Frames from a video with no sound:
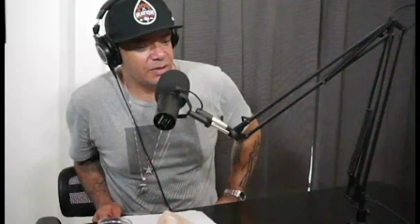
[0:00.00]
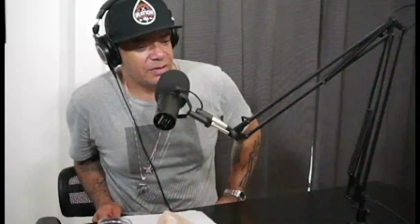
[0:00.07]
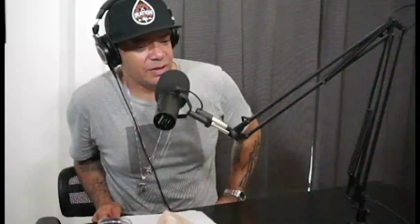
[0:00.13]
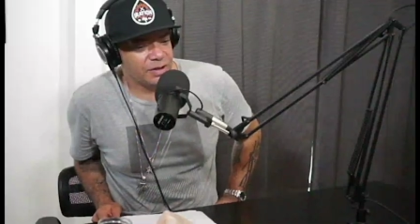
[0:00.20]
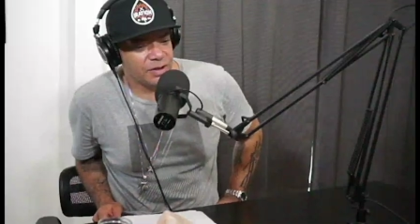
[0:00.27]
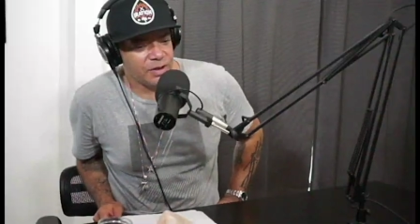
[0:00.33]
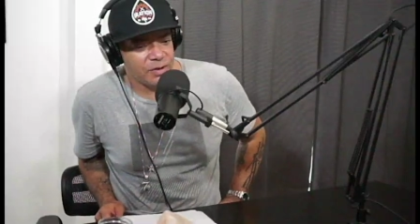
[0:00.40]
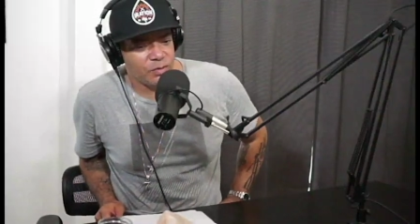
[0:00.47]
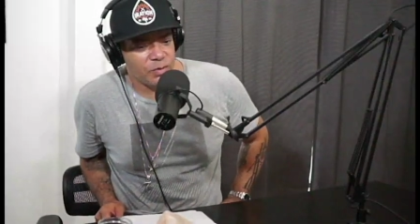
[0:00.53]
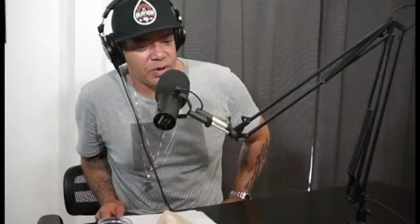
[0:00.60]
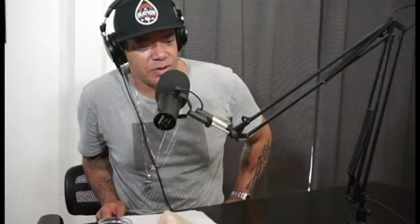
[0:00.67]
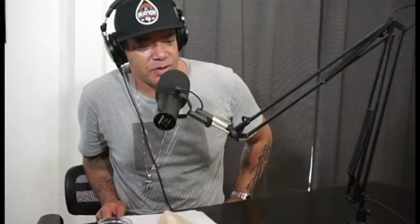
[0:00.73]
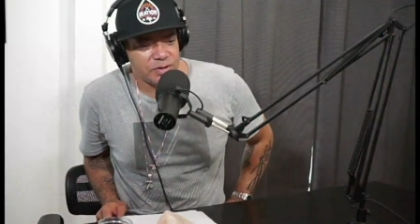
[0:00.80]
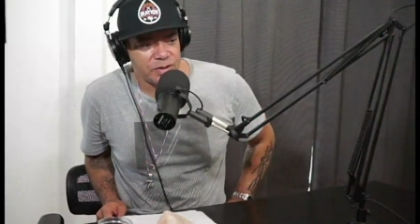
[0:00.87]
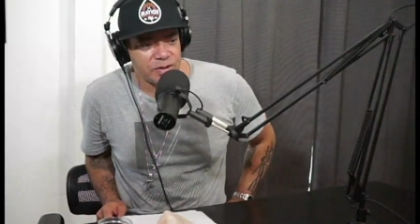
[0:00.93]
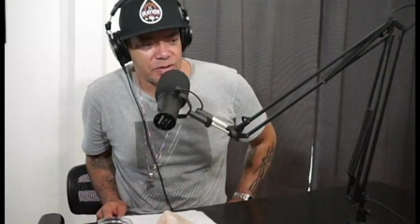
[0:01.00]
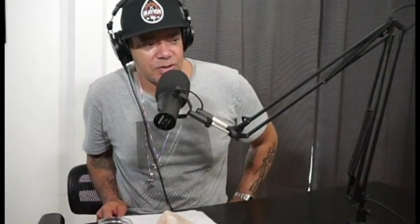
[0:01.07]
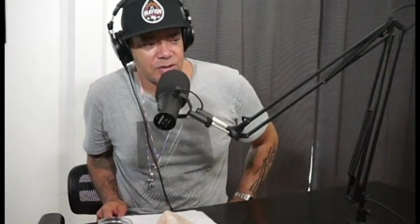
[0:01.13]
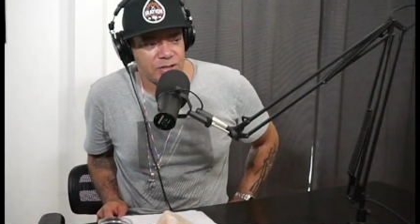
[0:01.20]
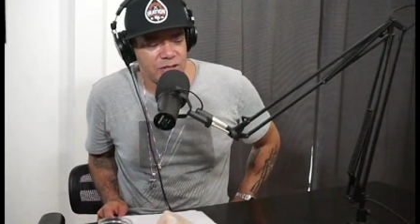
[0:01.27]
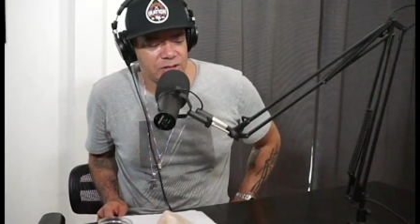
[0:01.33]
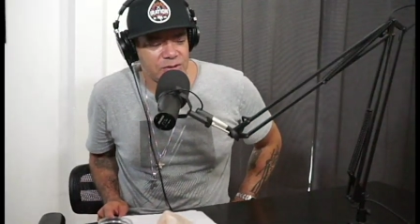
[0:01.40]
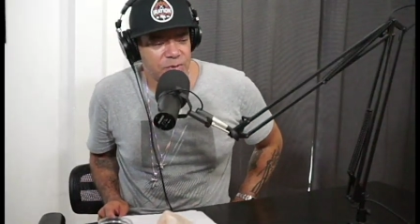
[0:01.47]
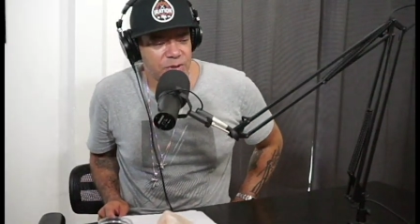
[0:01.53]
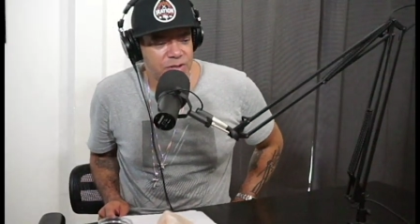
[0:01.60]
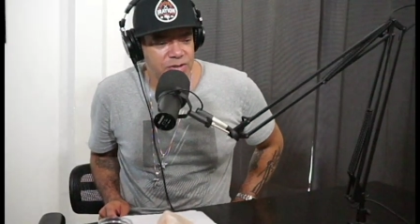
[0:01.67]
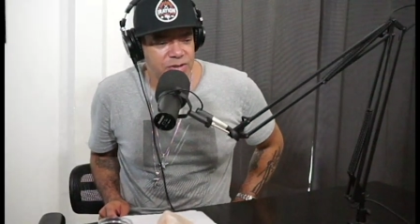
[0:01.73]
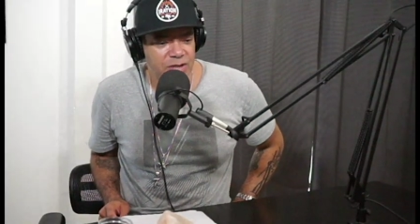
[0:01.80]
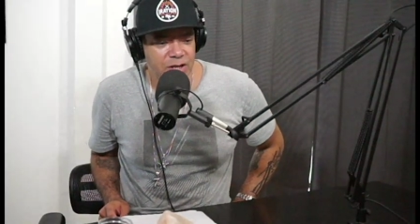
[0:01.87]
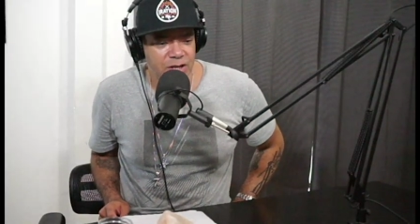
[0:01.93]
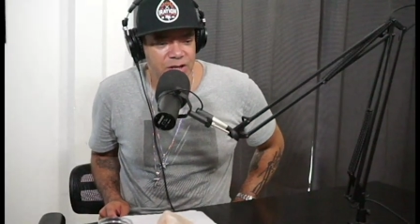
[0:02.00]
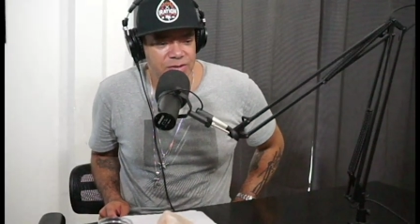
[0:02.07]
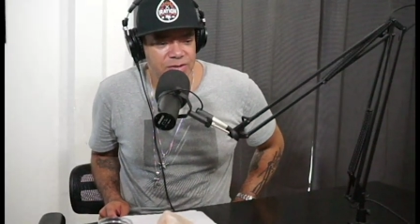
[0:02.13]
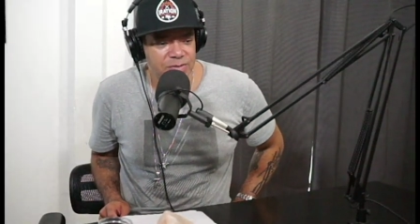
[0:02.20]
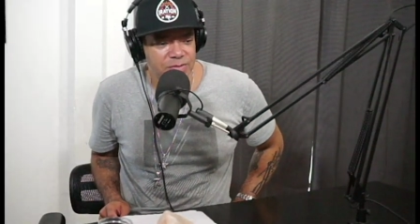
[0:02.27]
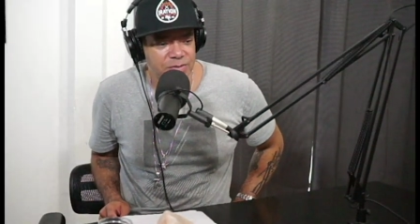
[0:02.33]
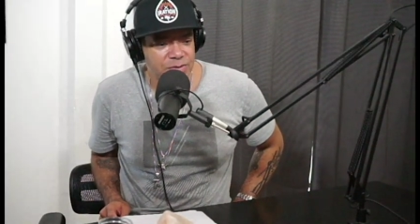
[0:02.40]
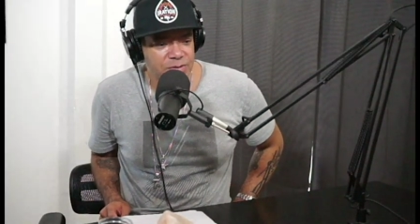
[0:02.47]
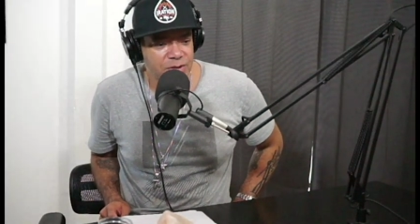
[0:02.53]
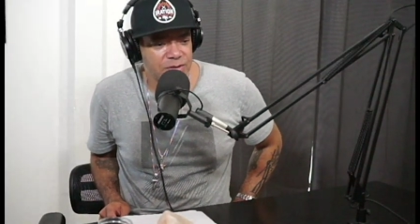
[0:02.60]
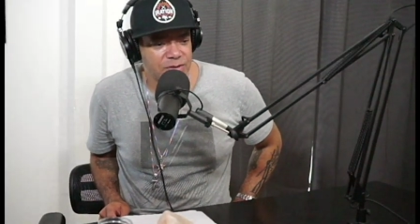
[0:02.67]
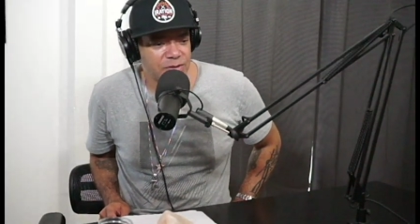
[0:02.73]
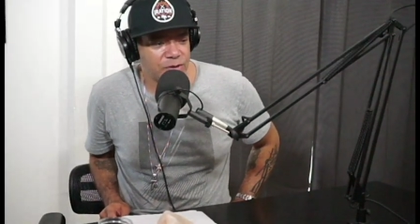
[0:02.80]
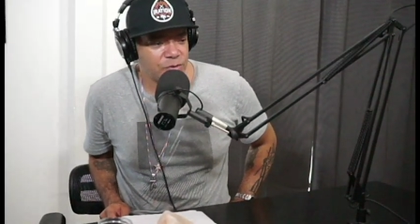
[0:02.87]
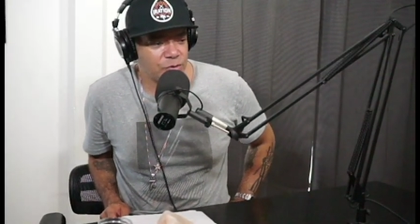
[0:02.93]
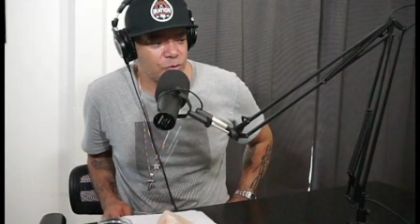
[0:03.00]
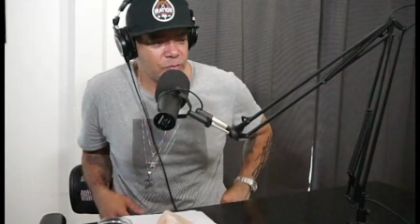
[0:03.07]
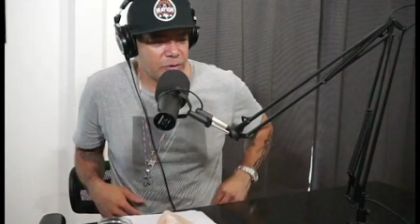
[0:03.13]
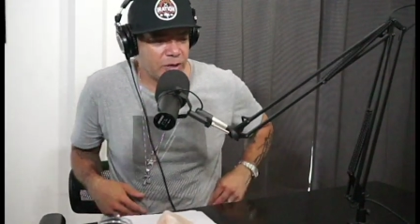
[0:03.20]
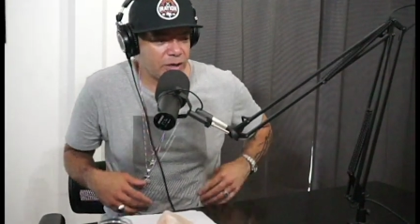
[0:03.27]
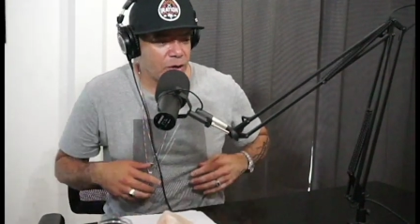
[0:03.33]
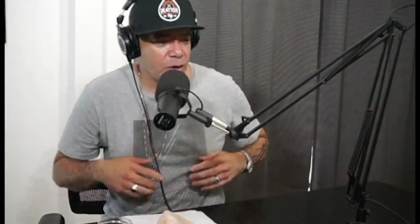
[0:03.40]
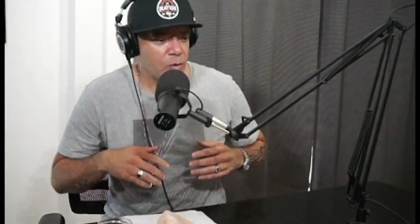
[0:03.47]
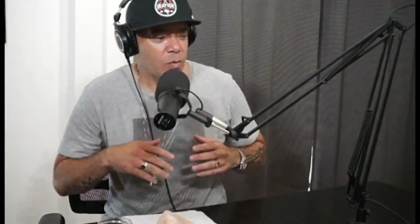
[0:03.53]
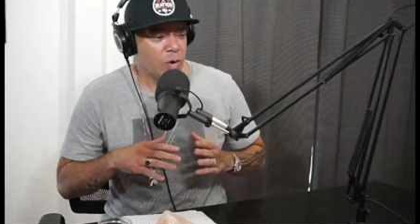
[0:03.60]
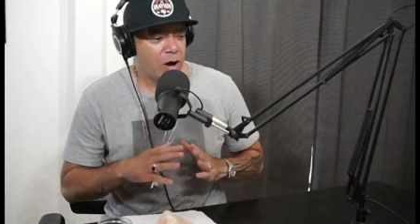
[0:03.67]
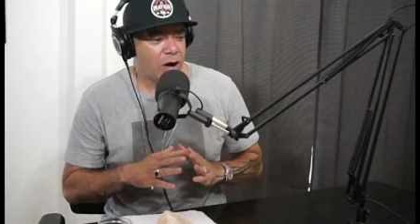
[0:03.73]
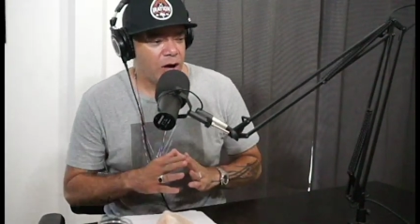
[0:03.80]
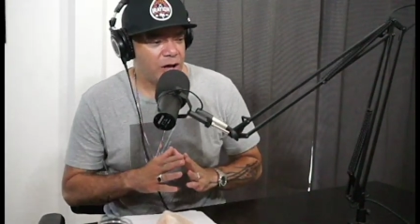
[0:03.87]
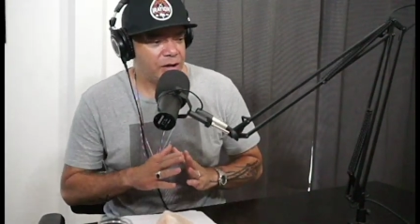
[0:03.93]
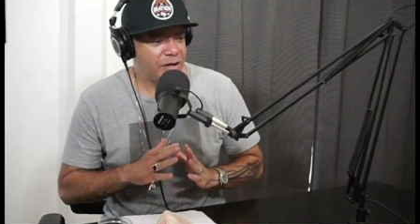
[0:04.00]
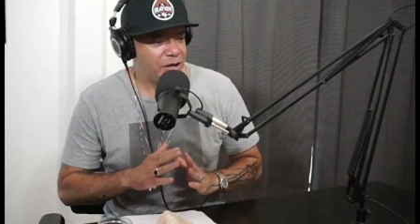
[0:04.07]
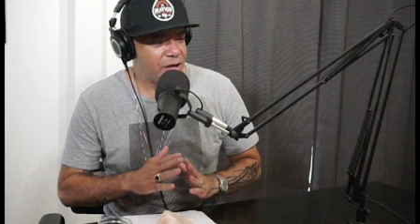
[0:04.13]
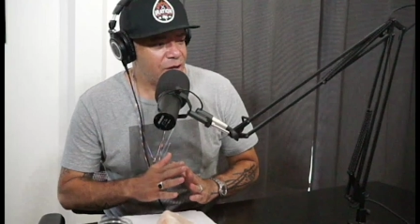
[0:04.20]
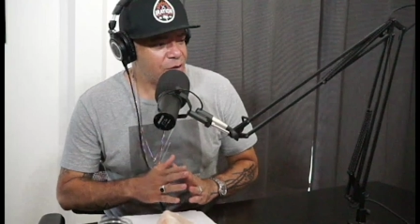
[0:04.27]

you know, one of the songs that Tage plays in class, that's the group, like Wahe